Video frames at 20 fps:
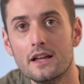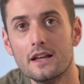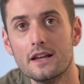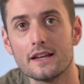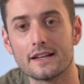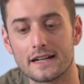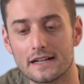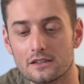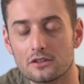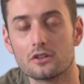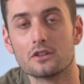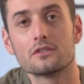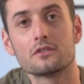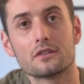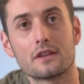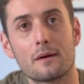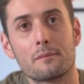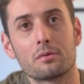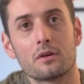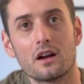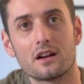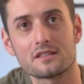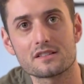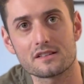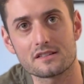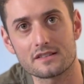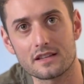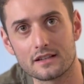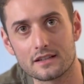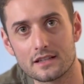And I learned through that
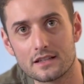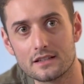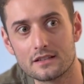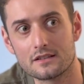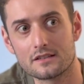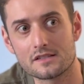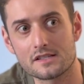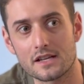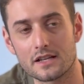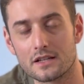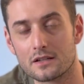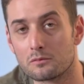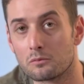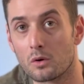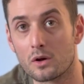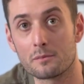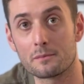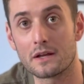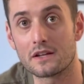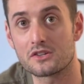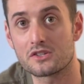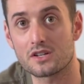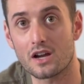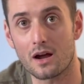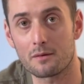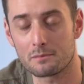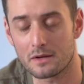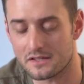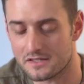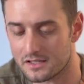process that he is a one-man
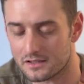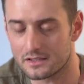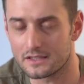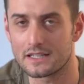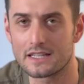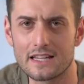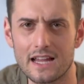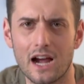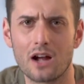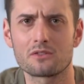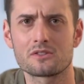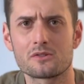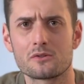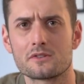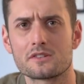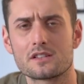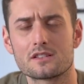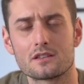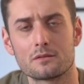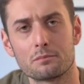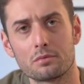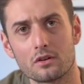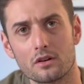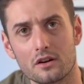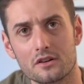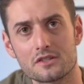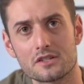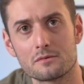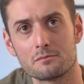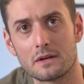shop, basically. He outsources the
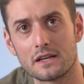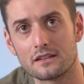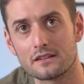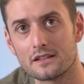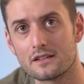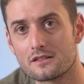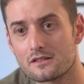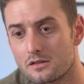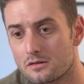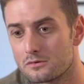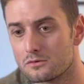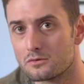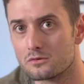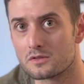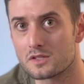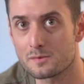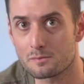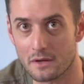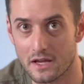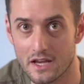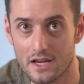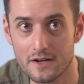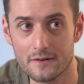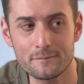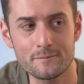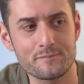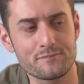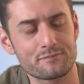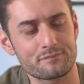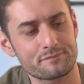production mainly to Spain,
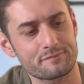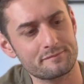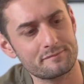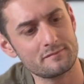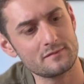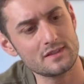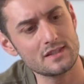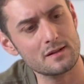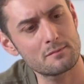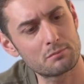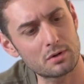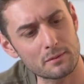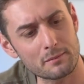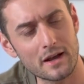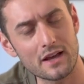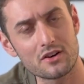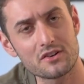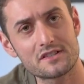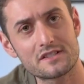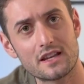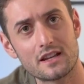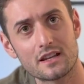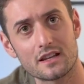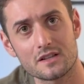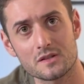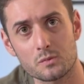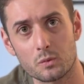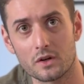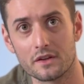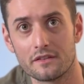but my understanding
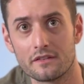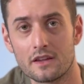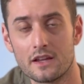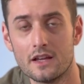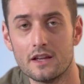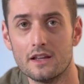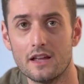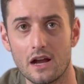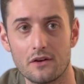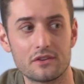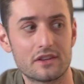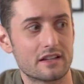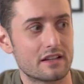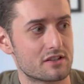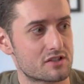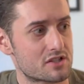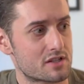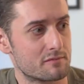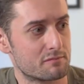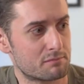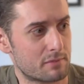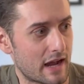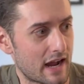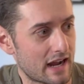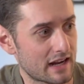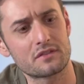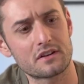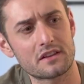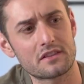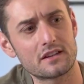is when everything gets shipped
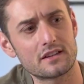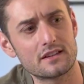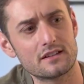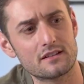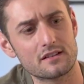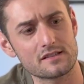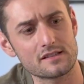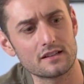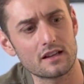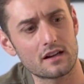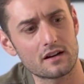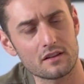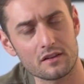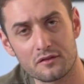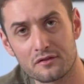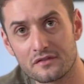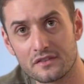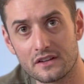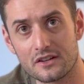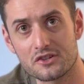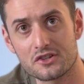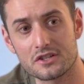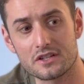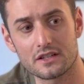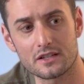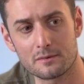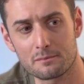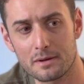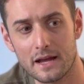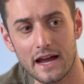back, and I think he does a lot of the
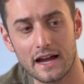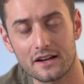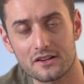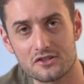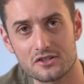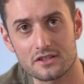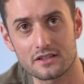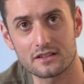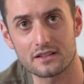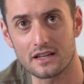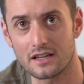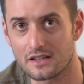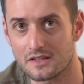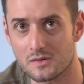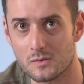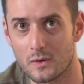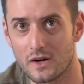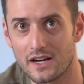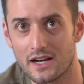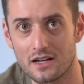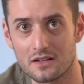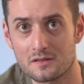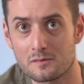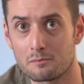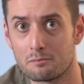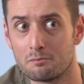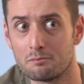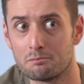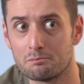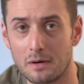finishing and packaging in his warehouse
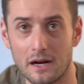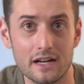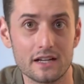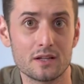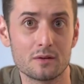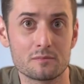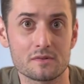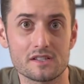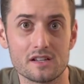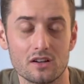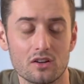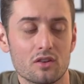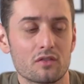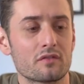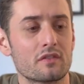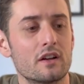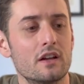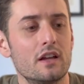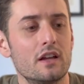by himself.